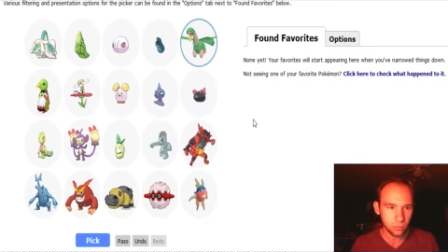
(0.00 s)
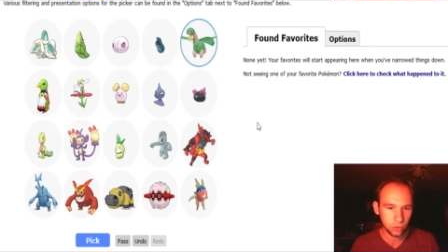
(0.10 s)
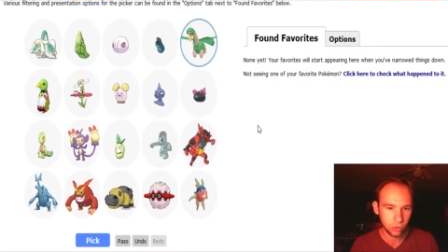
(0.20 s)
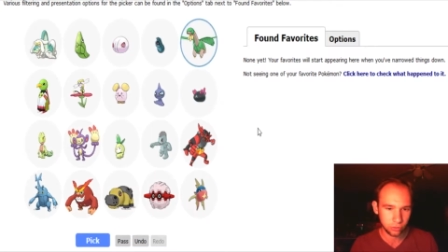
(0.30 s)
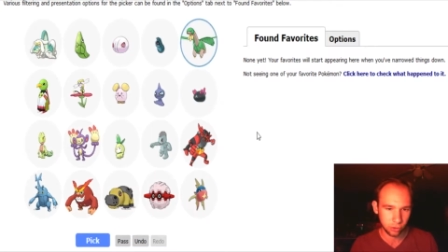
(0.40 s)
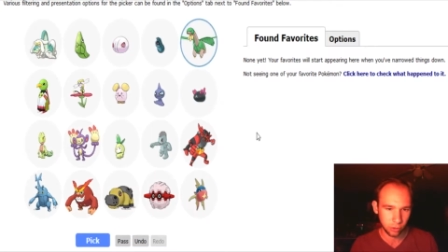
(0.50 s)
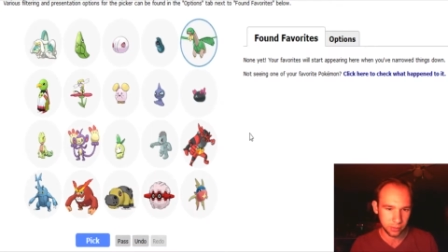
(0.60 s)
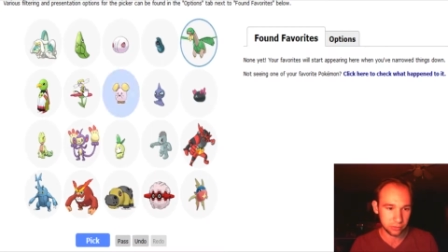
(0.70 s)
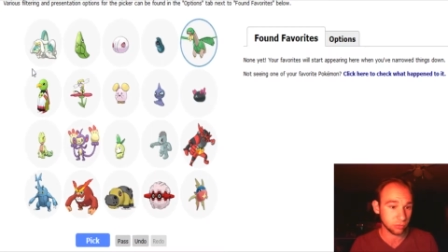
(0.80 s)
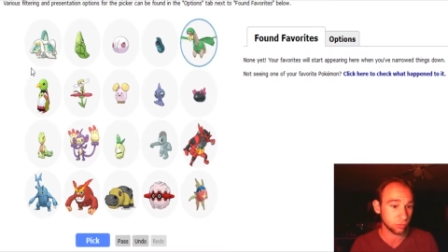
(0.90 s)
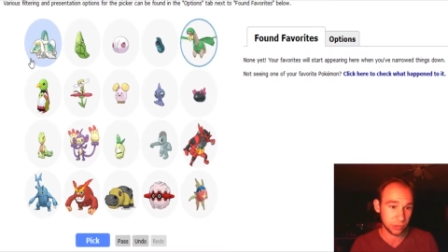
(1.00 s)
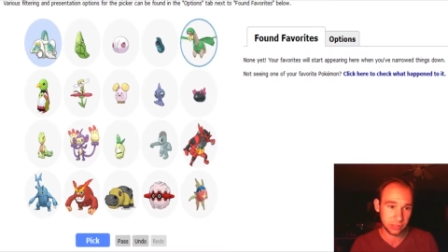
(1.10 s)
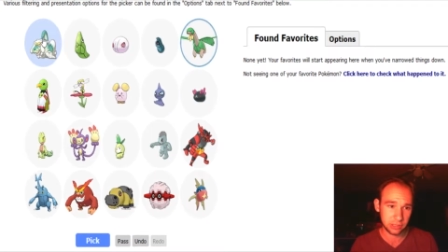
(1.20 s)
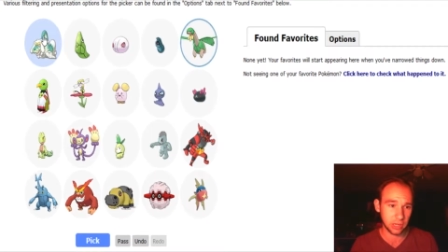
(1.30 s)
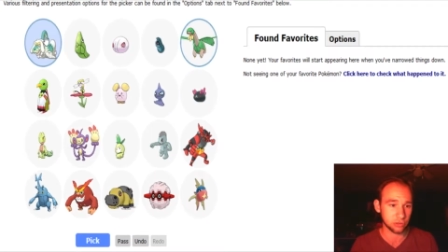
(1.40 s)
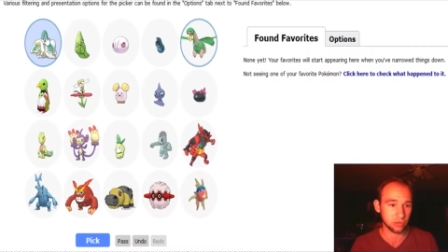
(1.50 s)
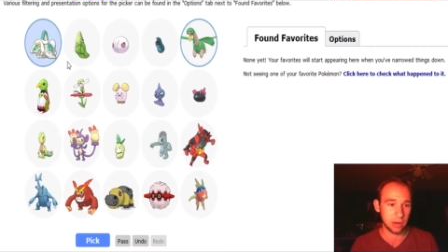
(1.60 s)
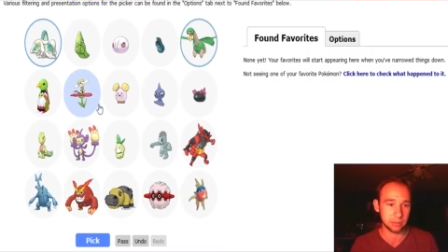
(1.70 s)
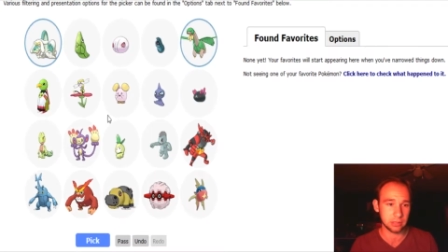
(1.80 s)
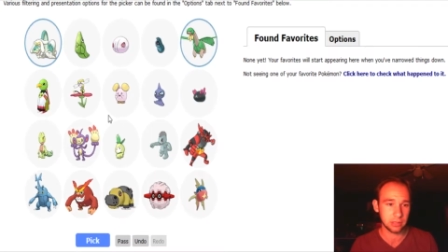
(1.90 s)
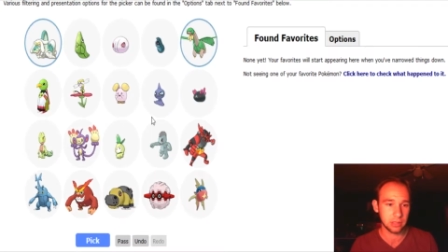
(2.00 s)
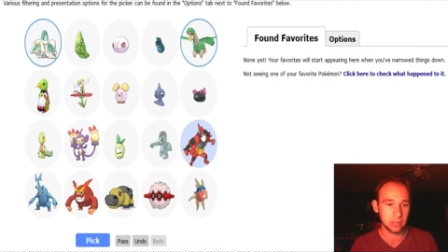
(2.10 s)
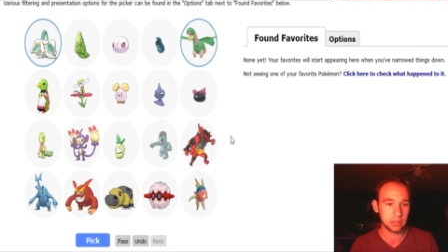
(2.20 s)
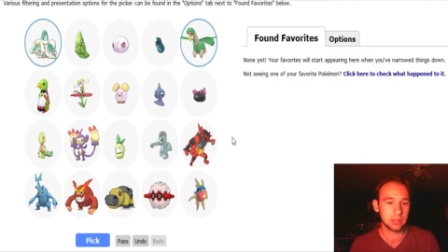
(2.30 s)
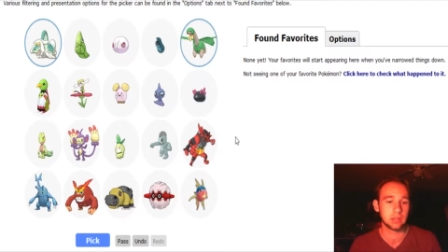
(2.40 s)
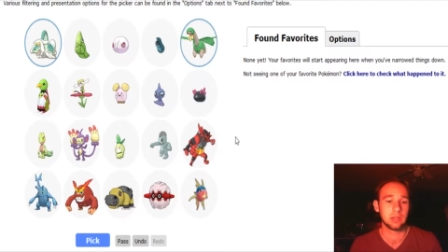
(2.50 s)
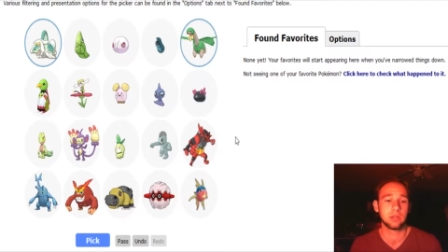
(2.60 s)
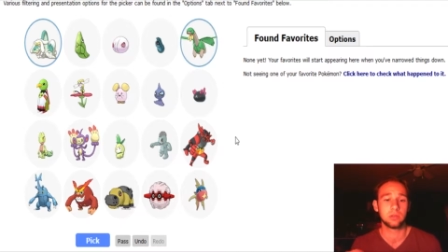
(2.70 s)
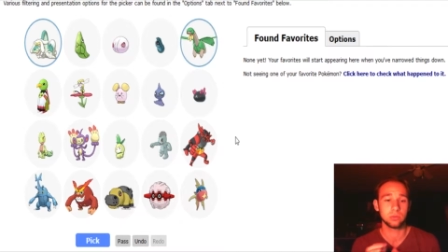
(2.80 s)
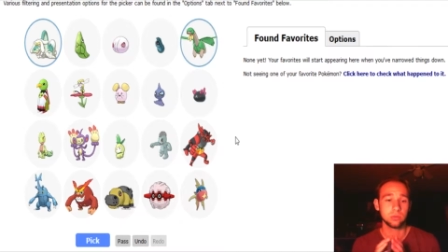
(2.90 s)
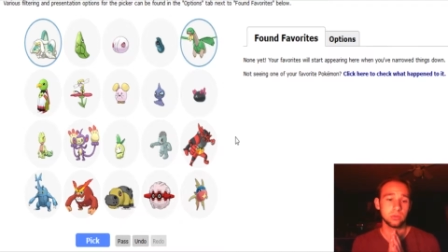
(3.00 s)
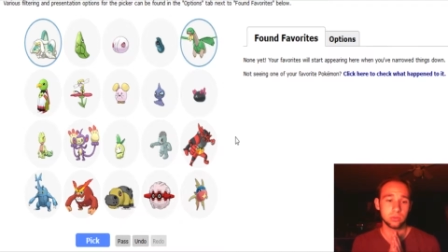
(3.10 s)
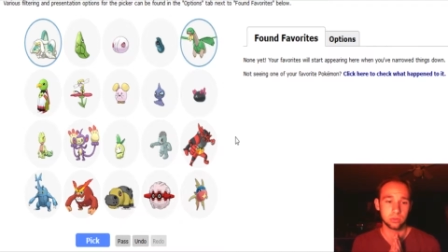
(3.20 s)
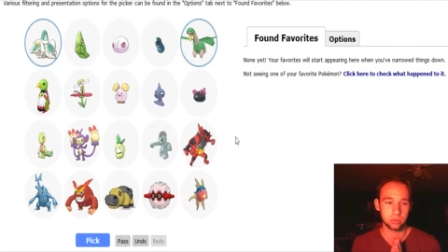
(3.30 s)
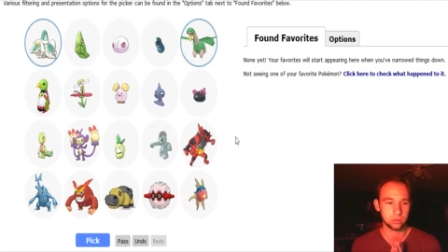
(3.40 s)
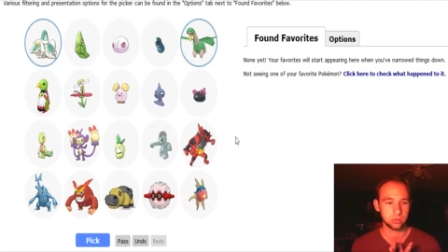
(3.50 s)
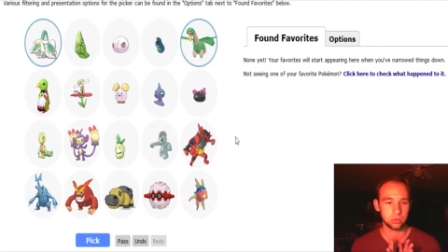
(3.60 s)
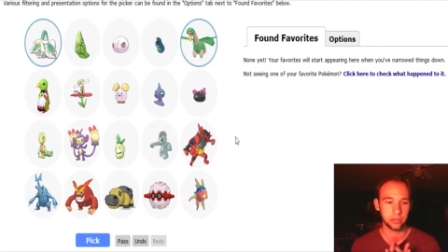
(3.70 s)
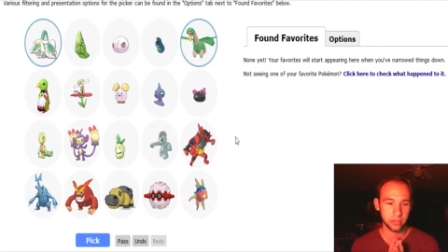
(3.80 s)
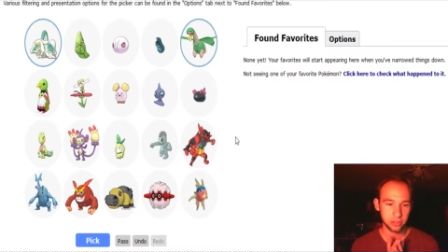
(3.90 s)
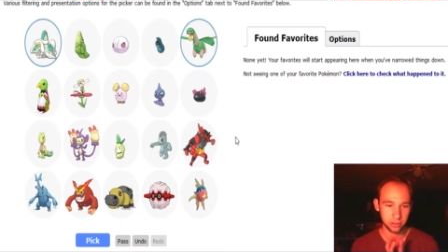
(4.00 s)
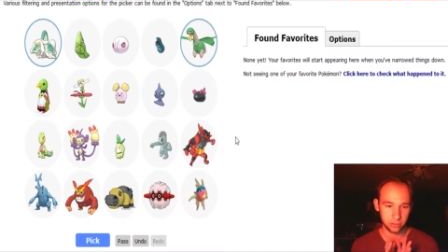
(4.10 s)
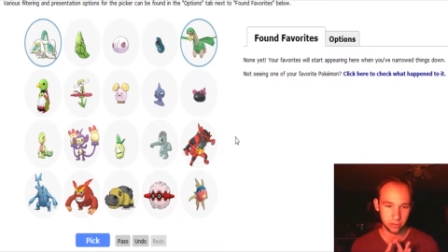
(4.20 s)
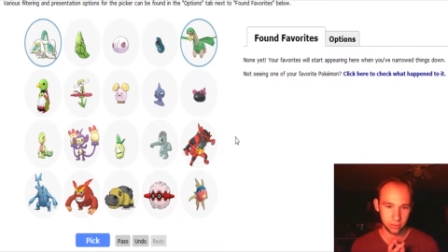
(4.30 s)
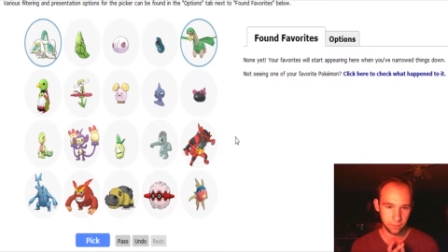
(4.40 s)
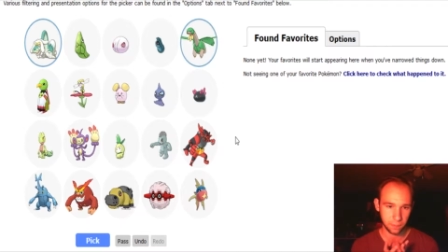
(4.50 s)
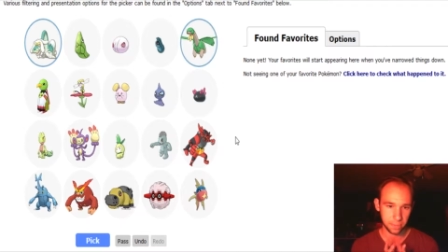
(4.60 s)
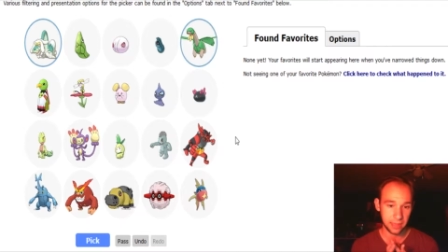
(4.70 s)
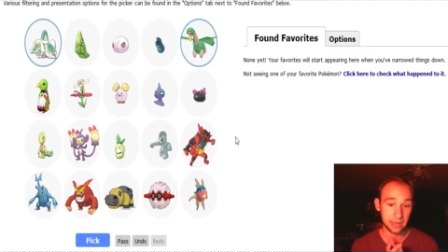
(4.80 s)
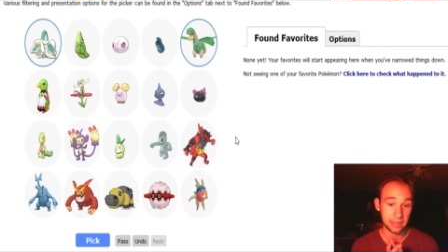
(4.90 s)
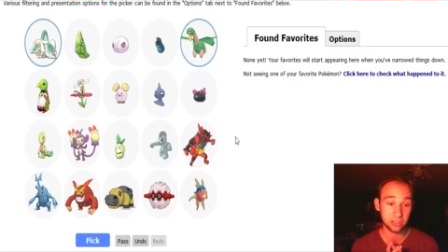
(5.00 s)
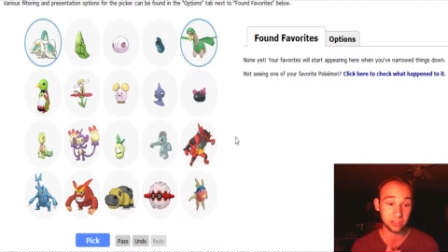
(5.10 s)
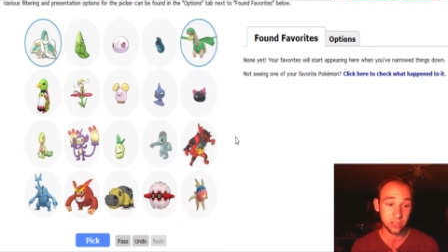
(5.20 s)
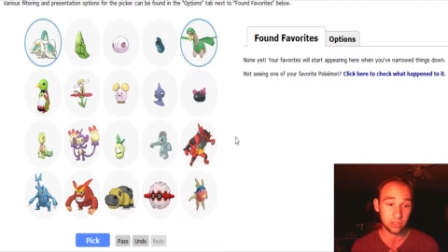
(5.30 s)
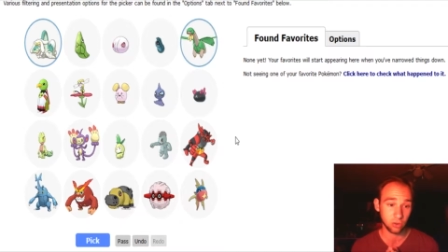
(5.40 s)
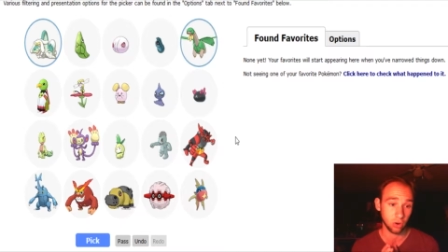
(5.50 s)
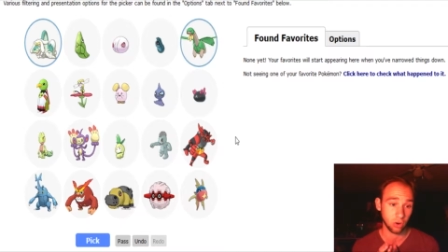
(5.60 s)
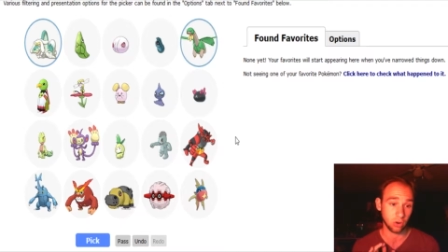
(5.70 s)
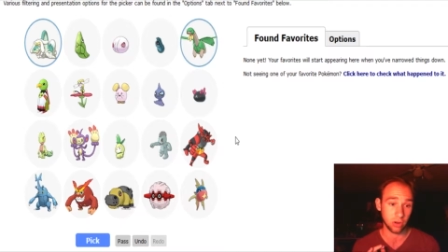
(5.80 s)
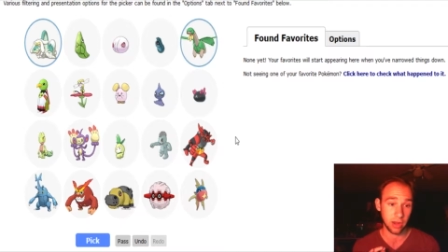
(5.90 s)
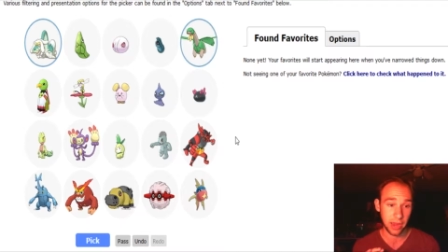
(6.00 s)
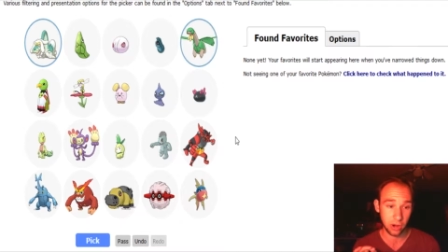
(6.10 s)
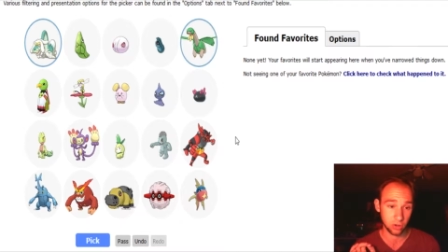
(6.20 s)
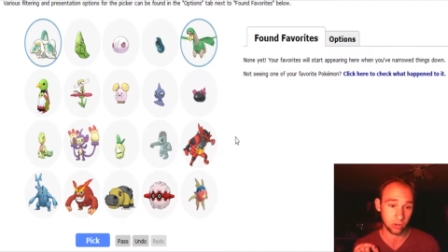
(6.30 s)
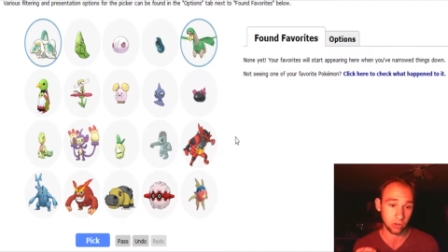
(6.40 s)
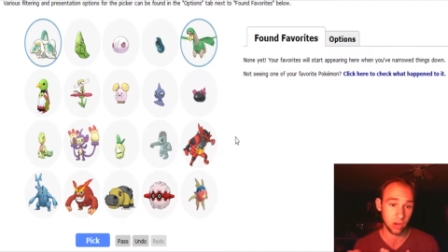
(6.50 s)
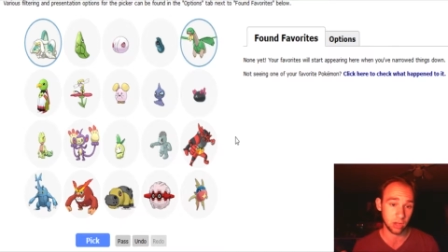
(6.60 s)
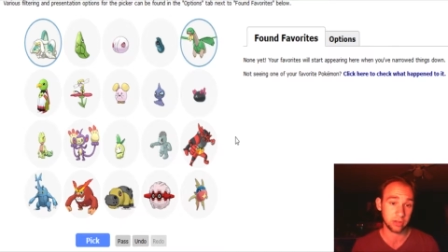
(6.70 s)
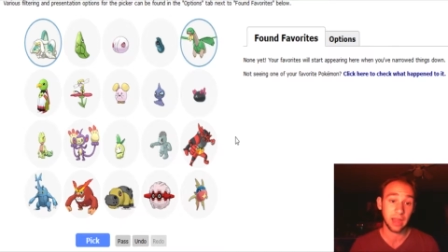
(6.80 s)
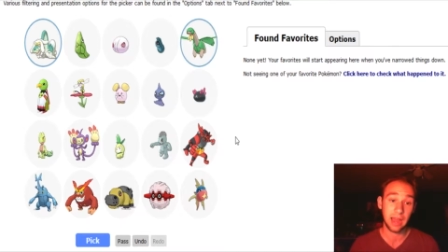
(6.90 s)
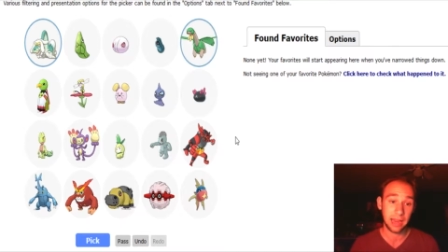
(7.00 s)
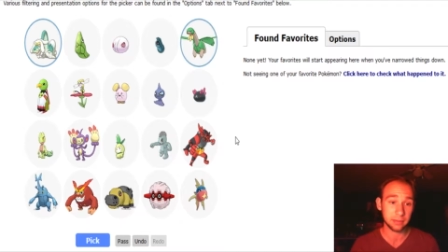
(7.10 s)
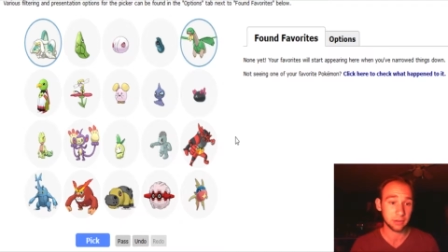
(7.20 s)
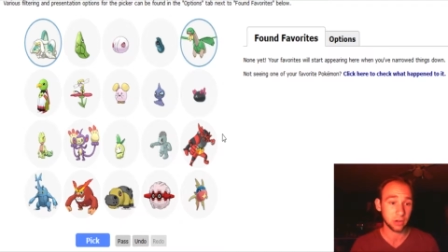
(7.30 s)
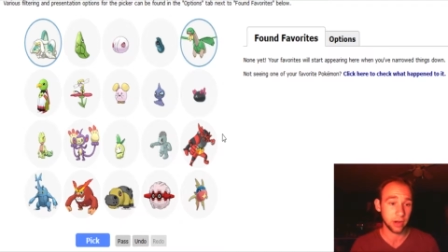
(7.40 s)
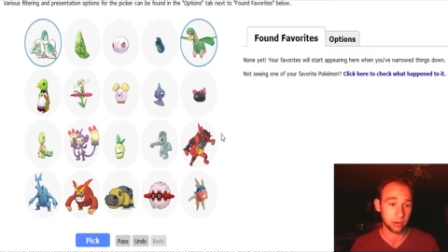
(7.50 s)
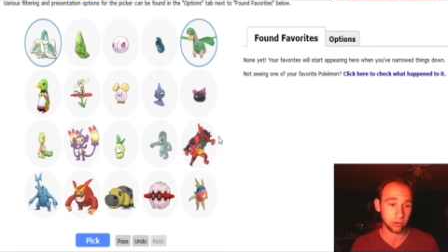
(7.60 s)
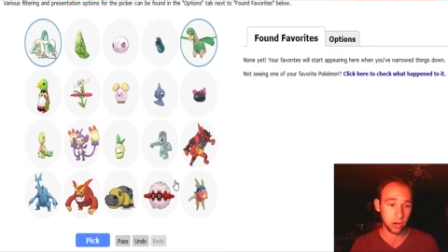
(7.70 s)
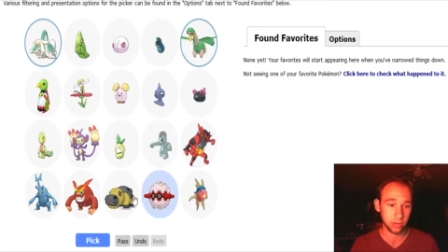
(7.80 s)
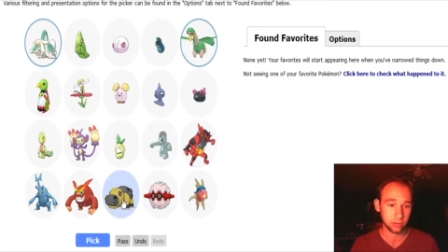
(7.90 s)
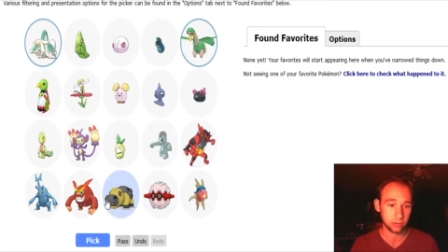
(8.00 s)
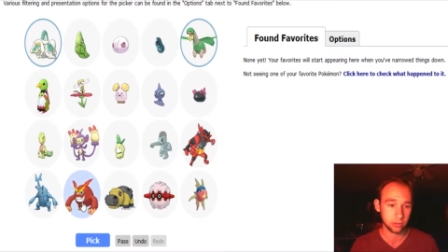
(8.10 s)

Gold Tropius. Really like Drampa. Ooh. Decisions. Incineroar or Heracross? I'm going to go Heracross.